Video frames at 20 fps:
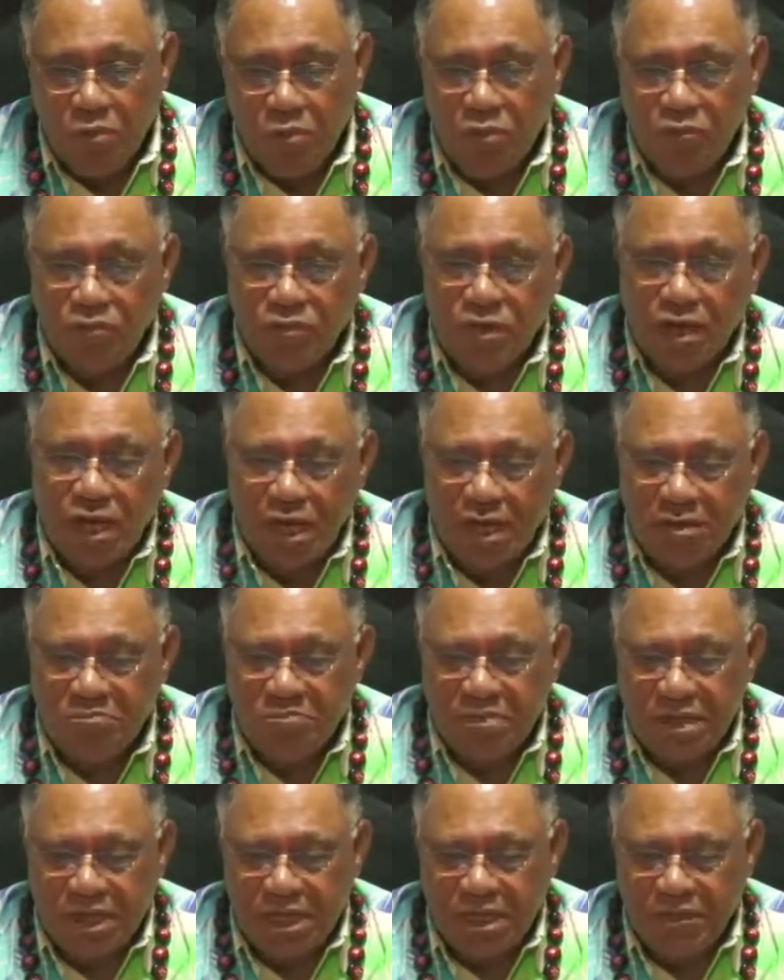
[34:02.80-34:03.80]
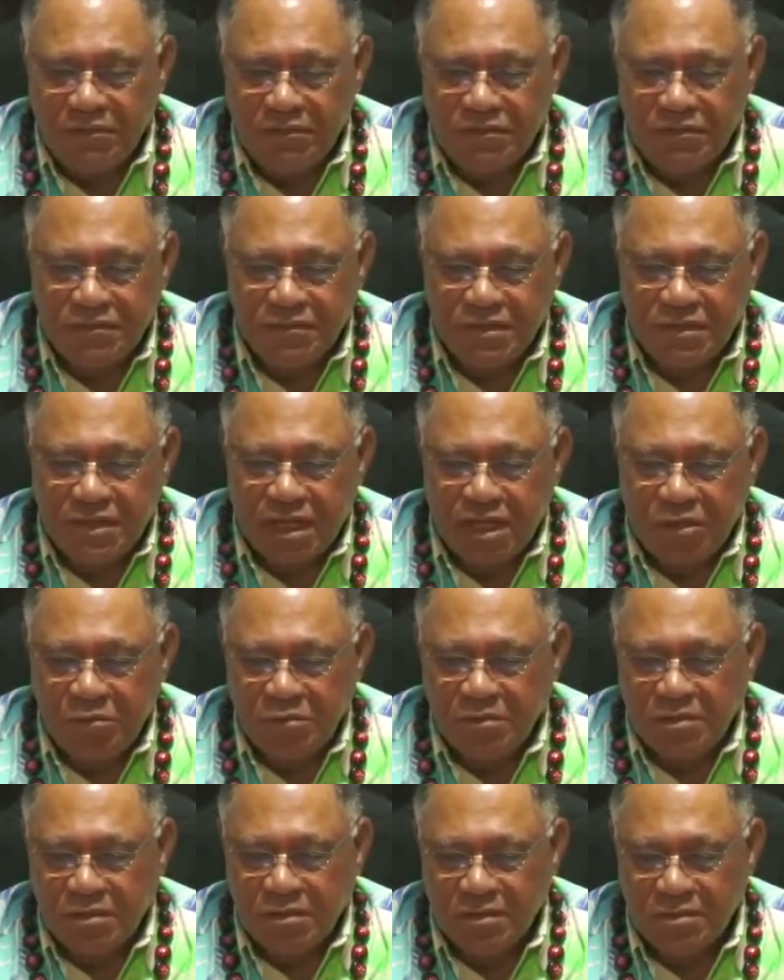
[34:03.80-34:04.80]
the unbelief,
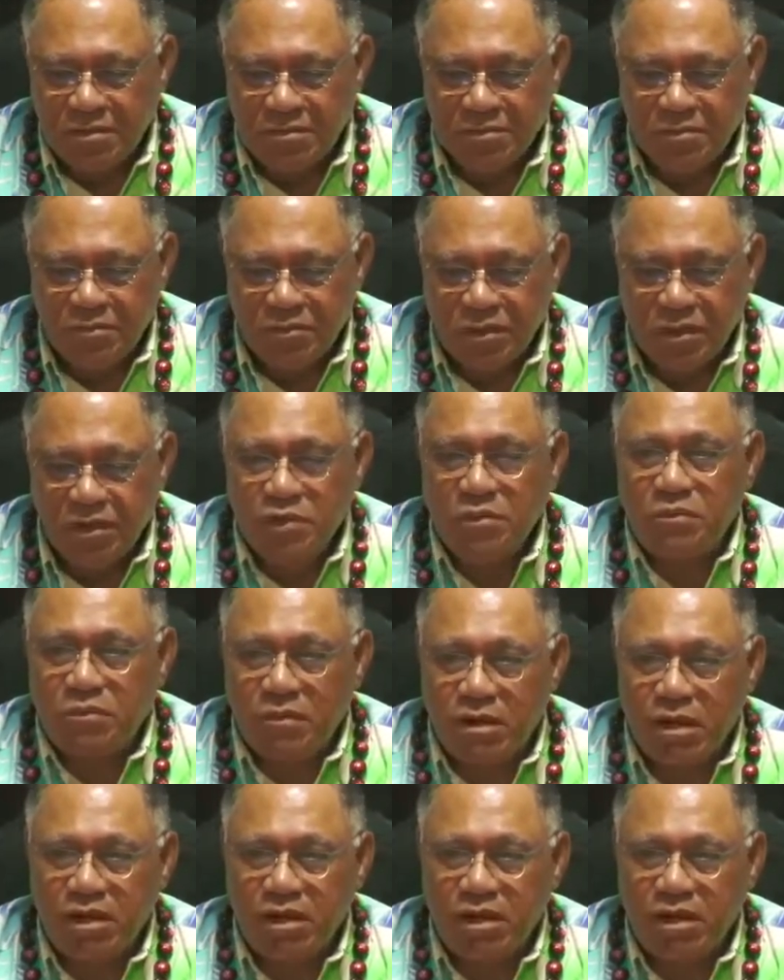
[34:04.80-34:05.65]
doubt when you pray.